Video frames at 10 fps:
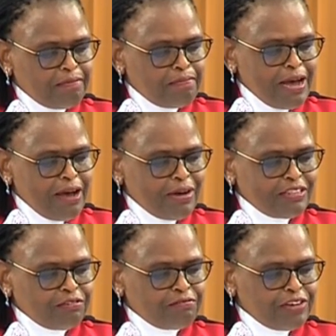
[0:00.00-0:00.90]
the
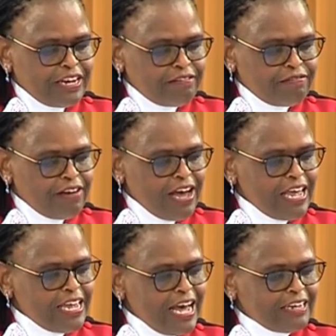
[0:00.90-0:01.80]
power to
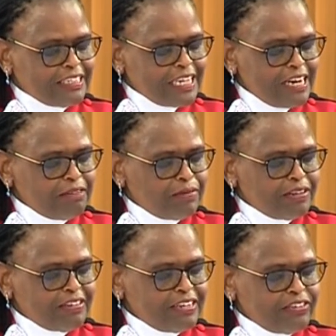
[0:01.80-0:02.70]
verify and tally
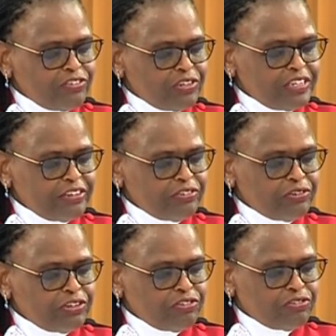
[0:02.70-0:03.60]
presidential
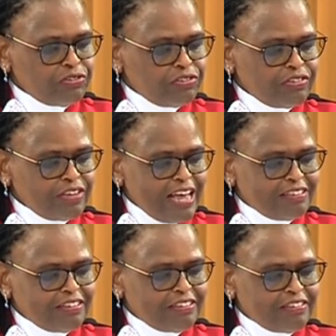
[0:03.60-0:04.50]
election results
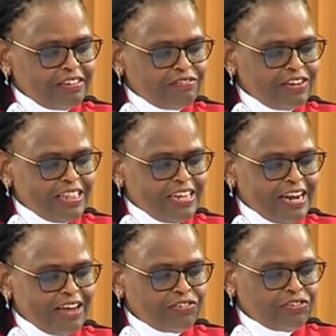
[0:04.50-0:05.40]
as received at
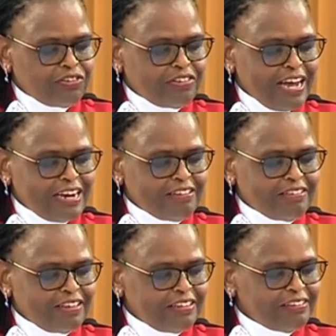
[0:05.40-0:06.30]
the National
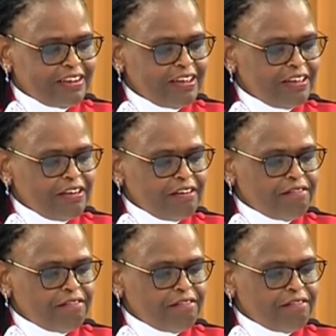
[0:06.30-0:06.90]
Tallying Center